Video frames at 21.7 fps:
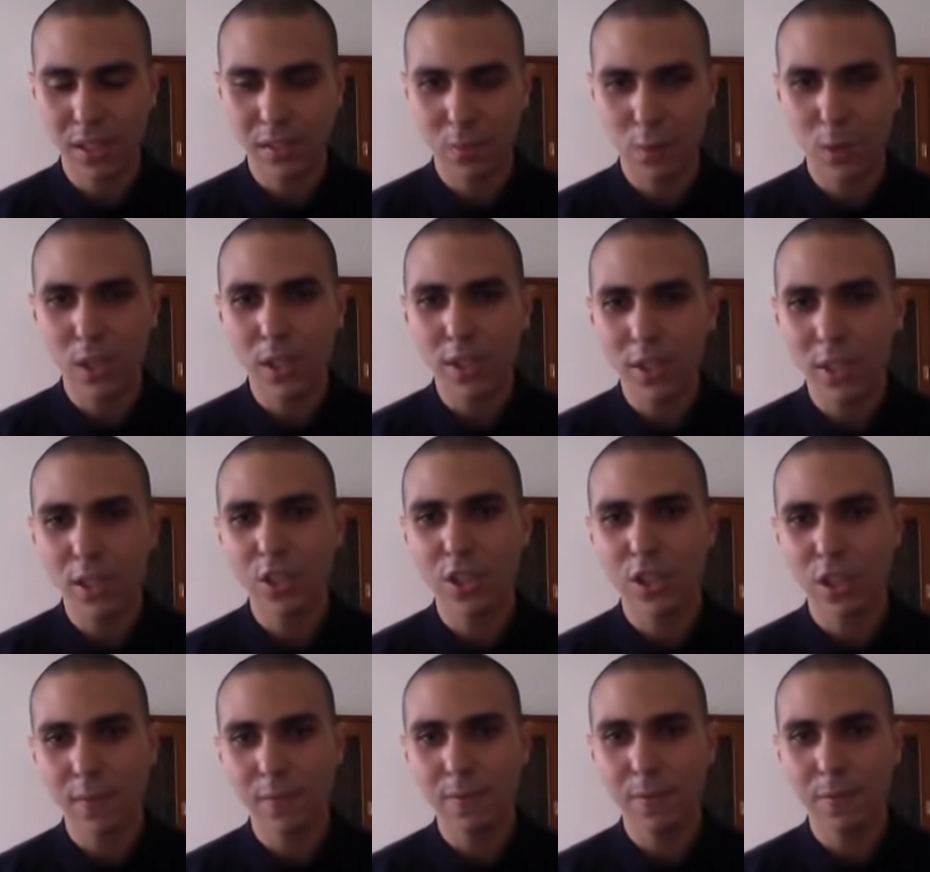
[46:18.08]
when the
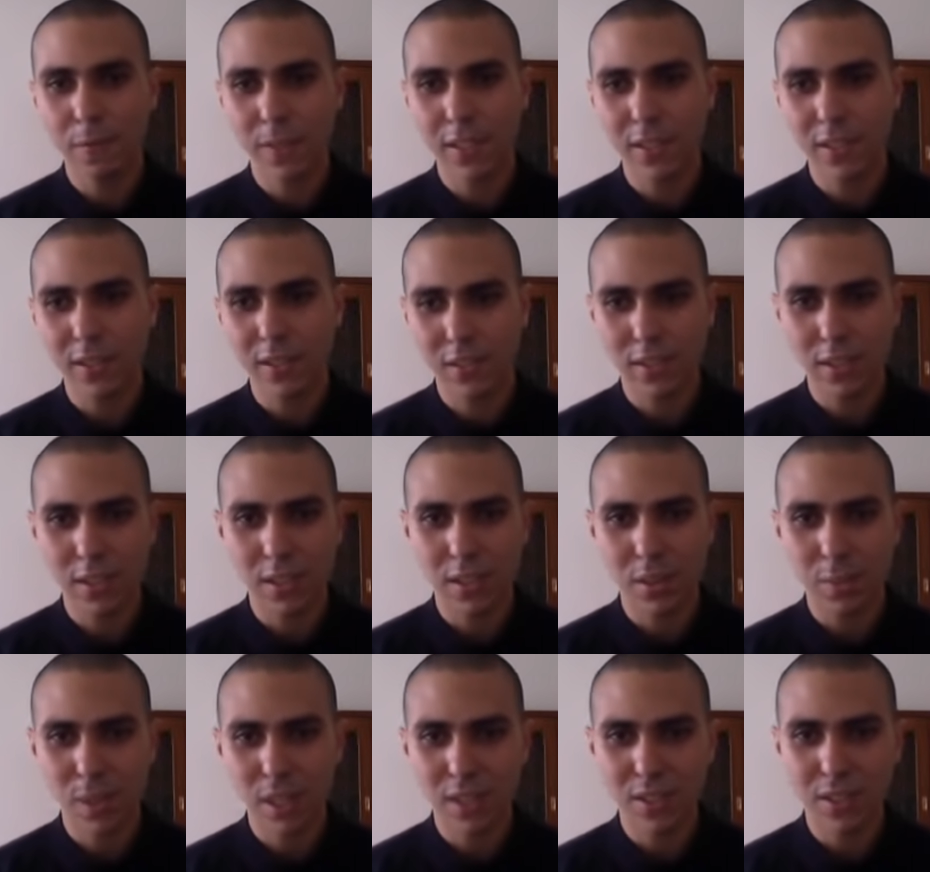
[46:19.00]
regime feels
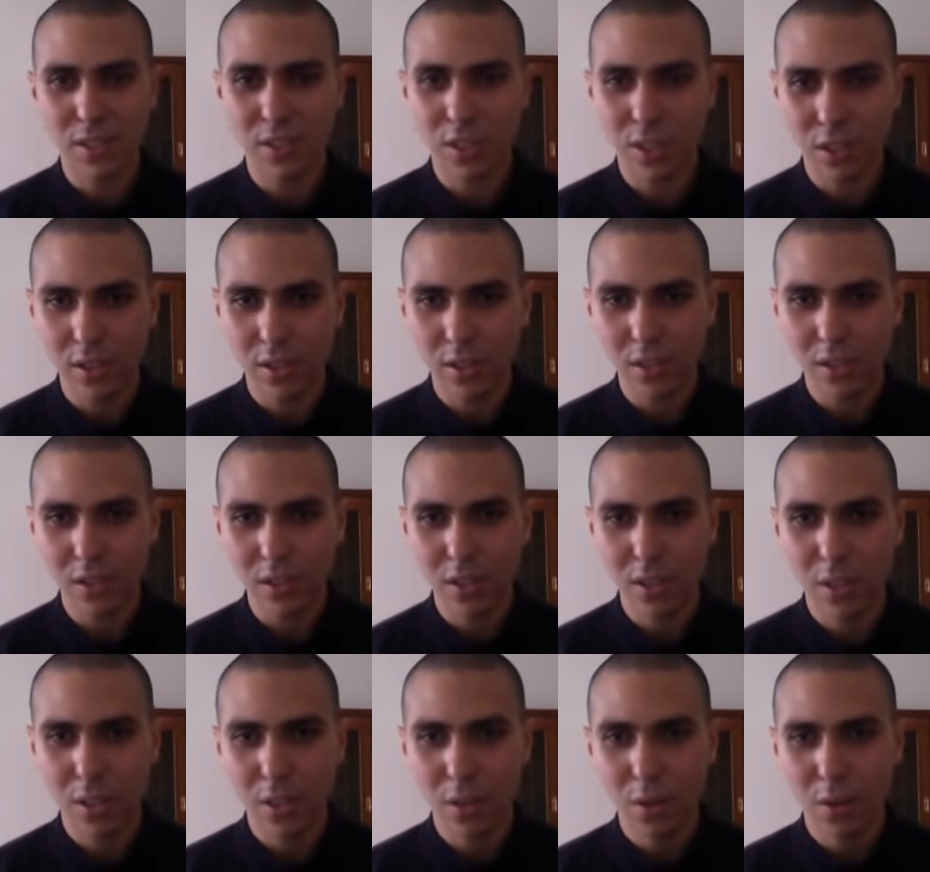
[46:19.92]
it's being threatened,
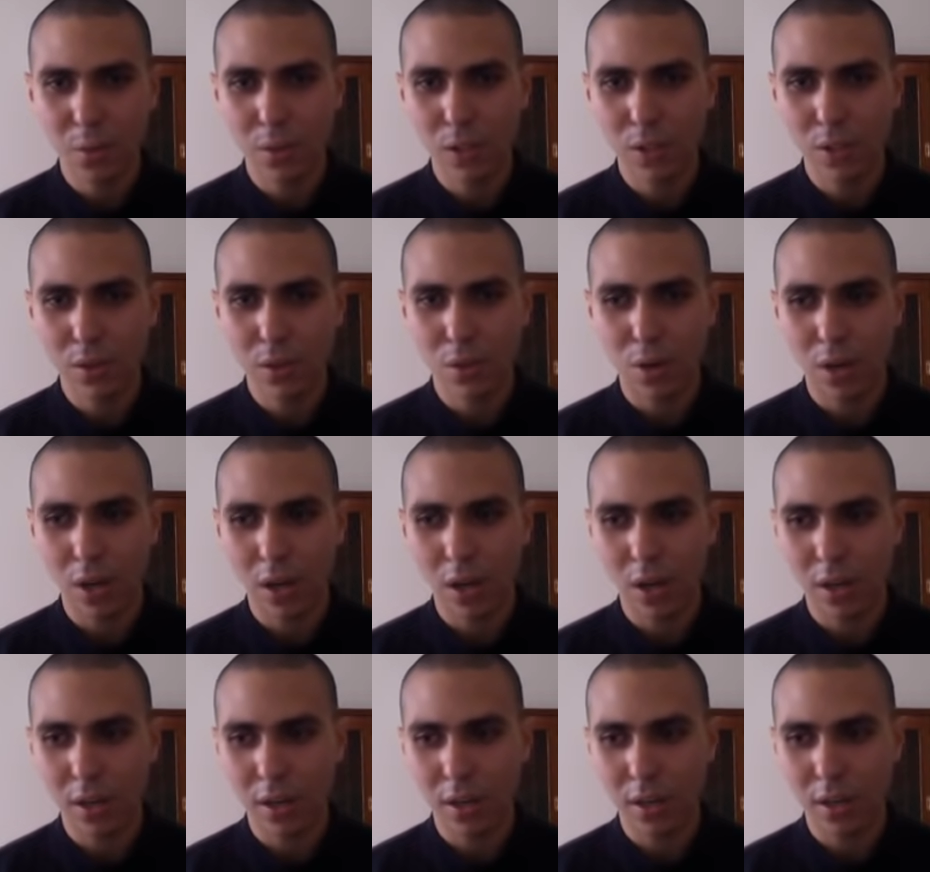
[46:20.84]
when you
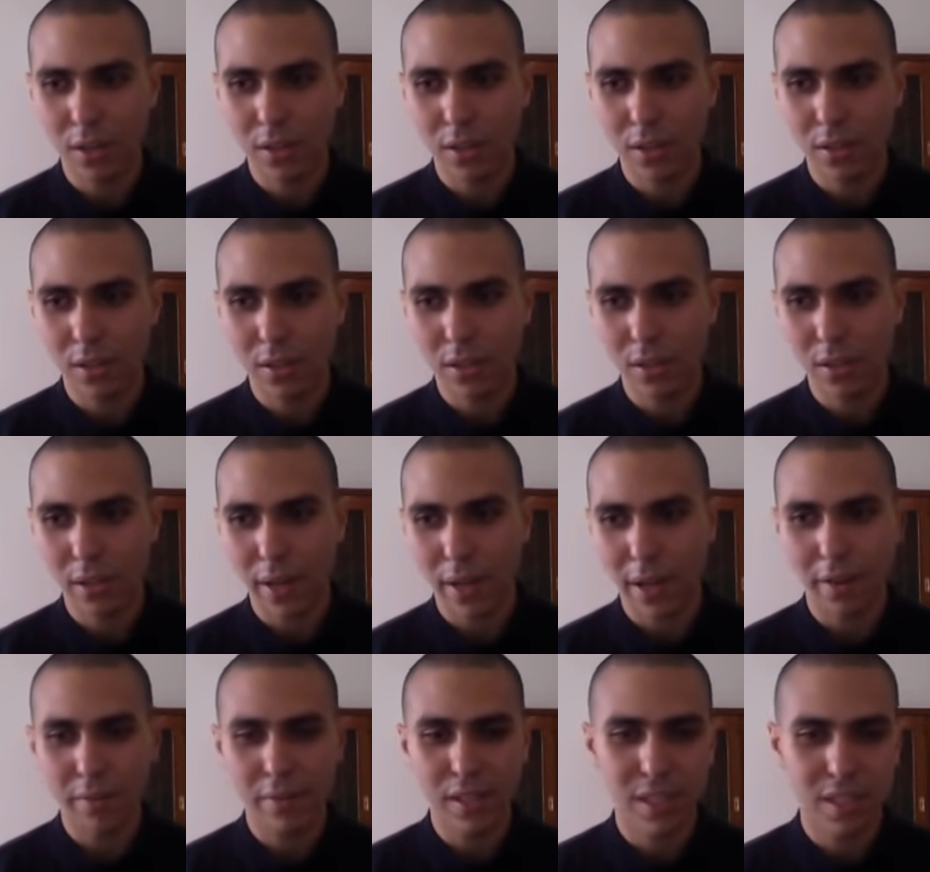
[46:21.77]
are
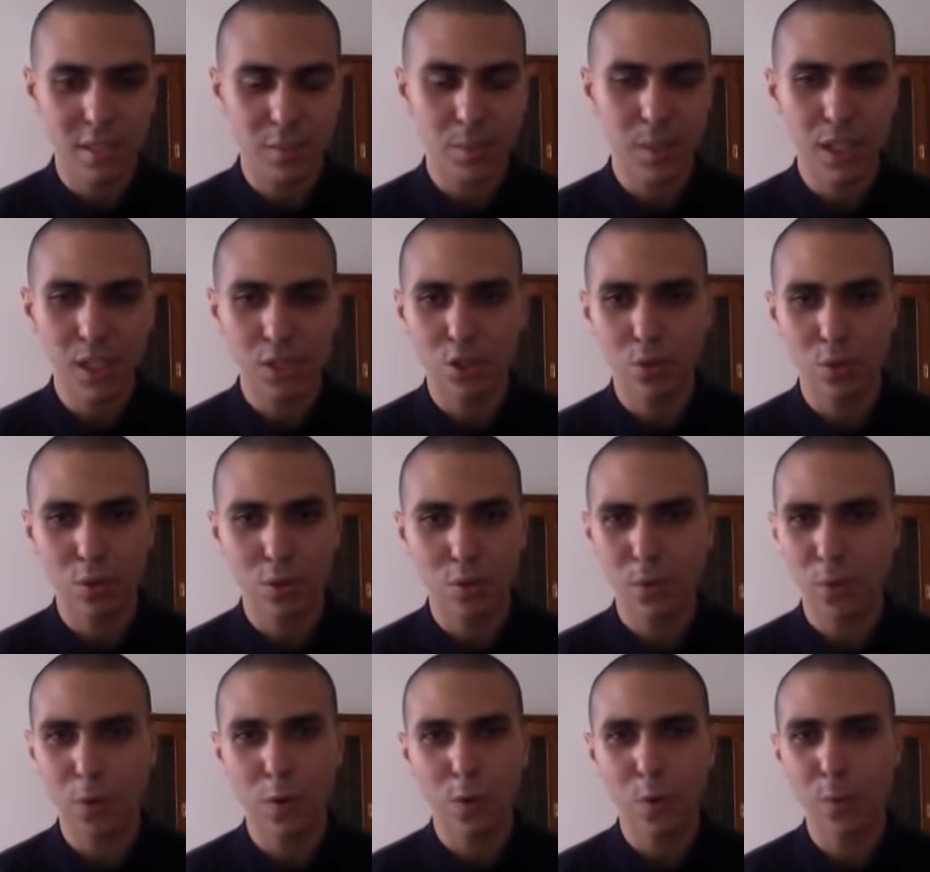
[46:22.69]
having a speech
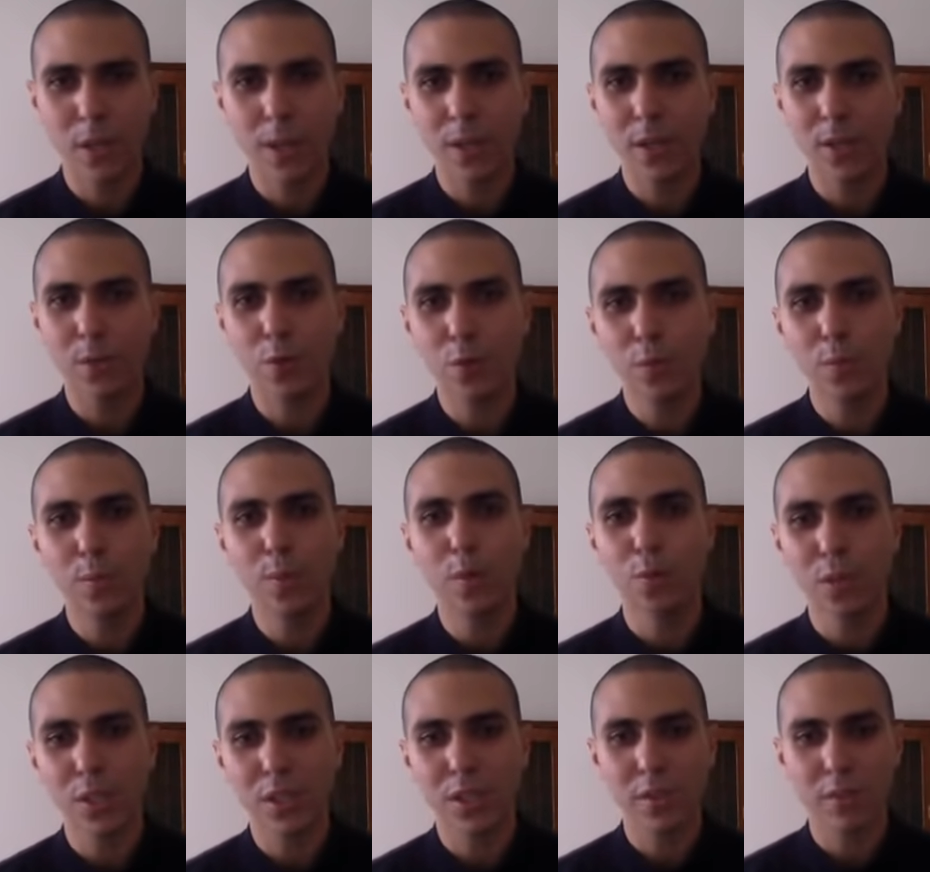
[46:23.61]
or forming a group or
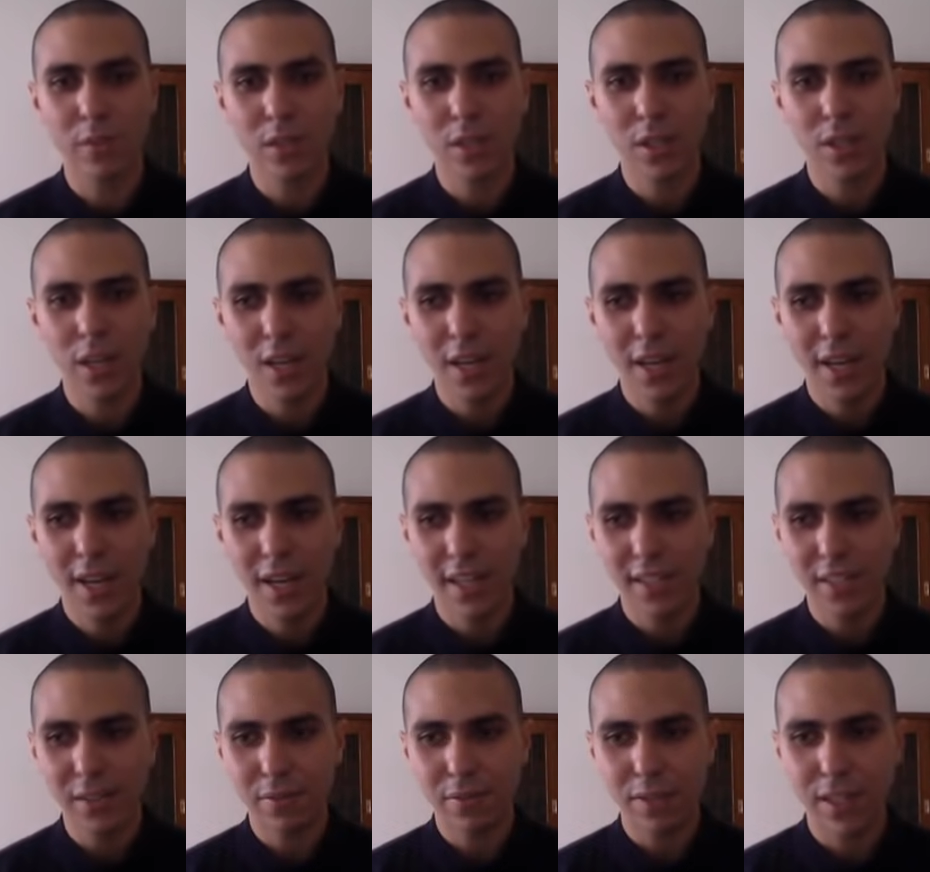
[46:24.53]
whatever, and
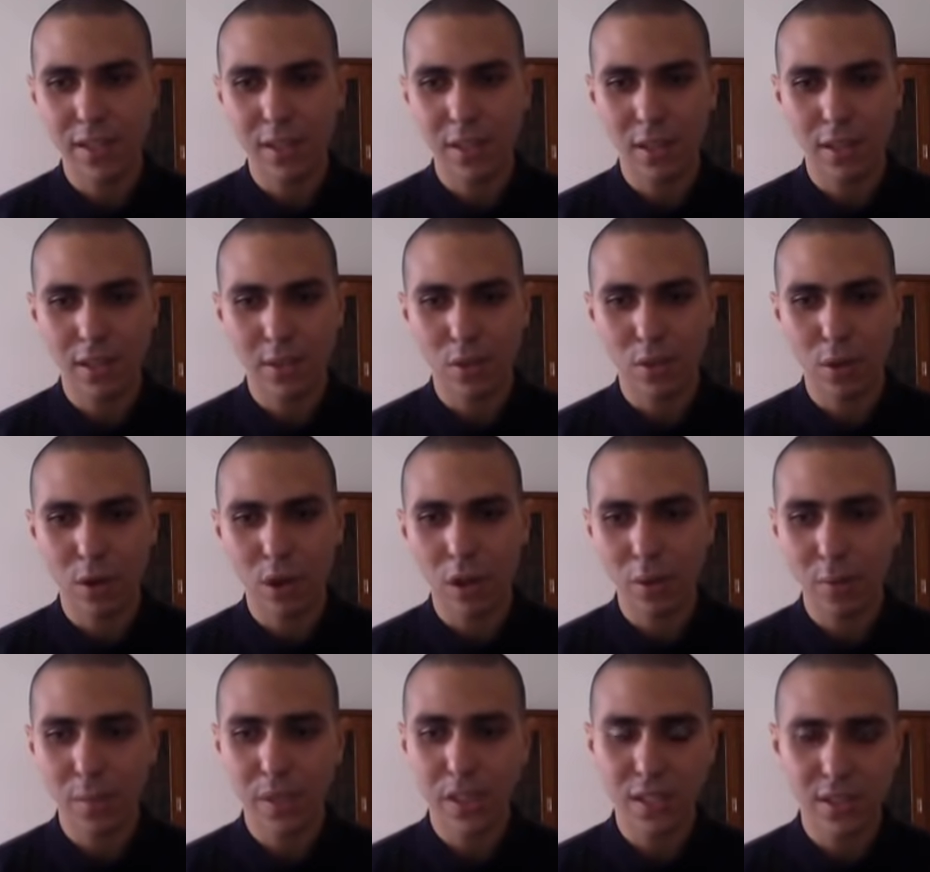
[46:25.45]
they feel like you
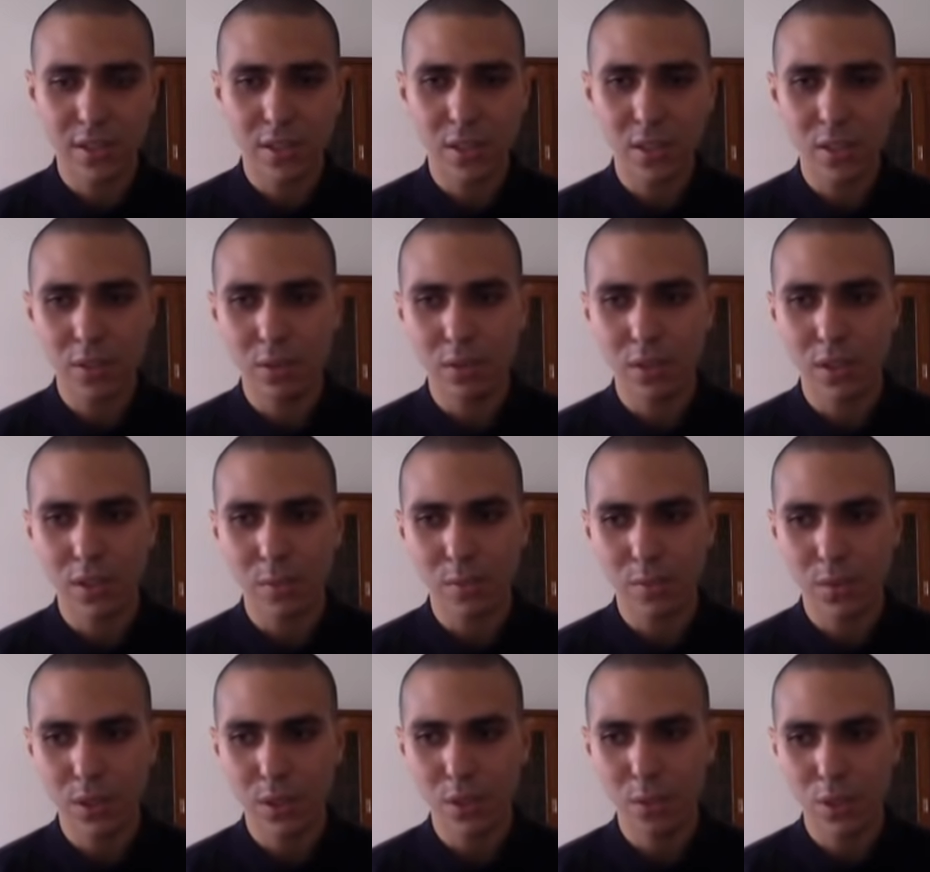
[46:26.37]
are being a threat to
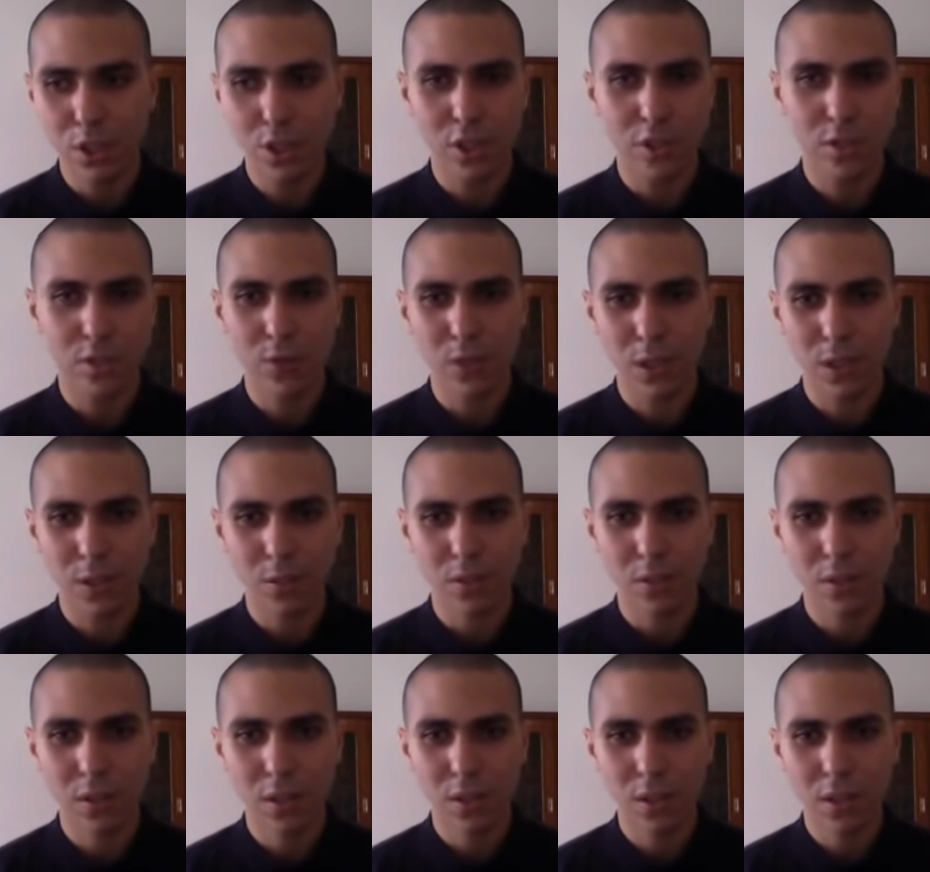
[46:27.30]
them, they will shut you down.